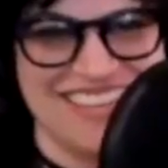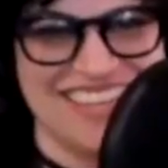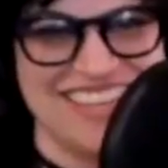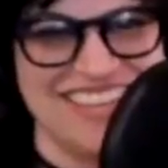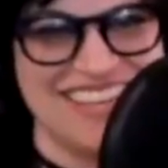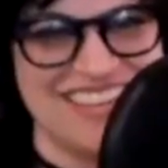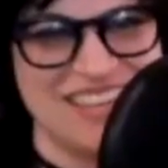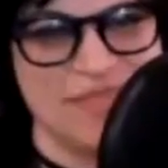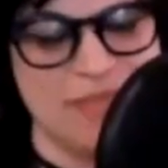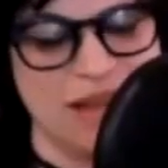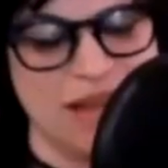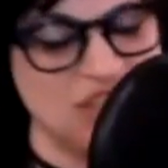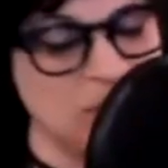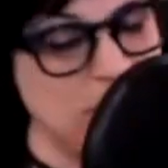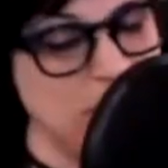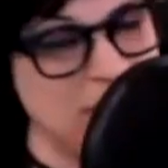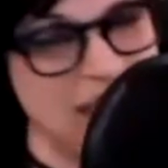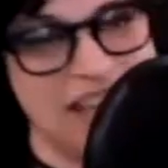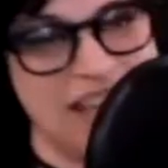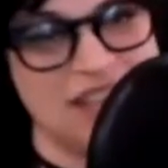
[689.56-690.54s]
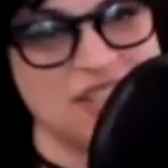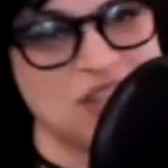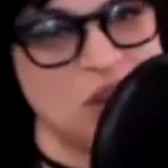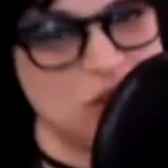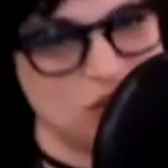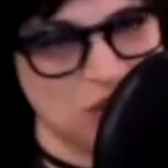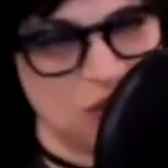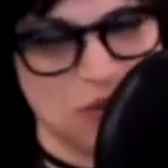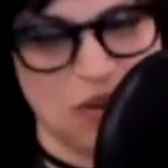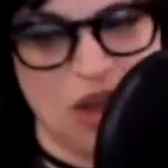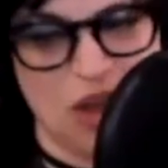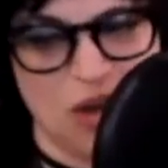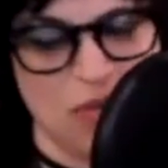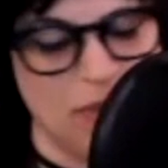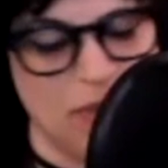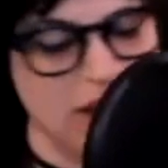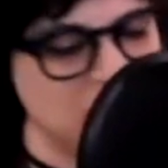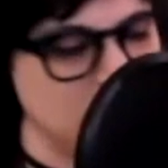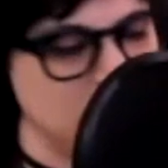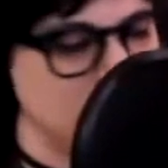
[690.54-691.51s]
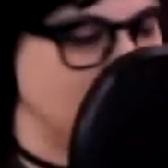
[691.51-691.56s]
right, My Allie. My G P A yeah, is that... also low.
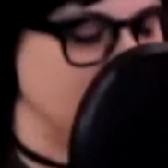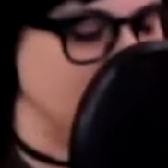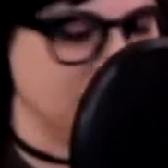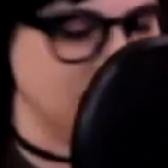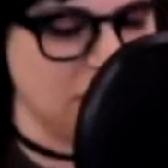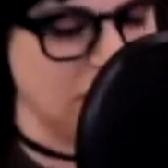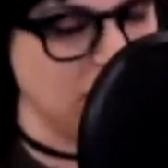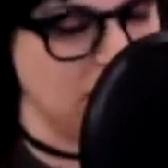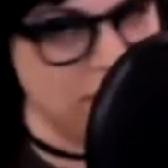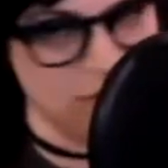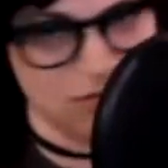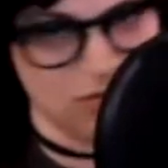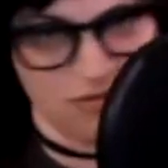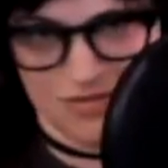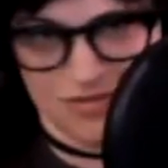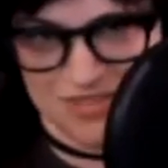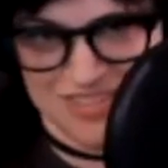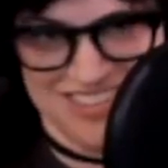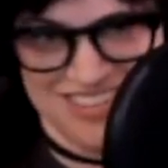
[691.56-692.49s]
My G P A is very low. Yeah,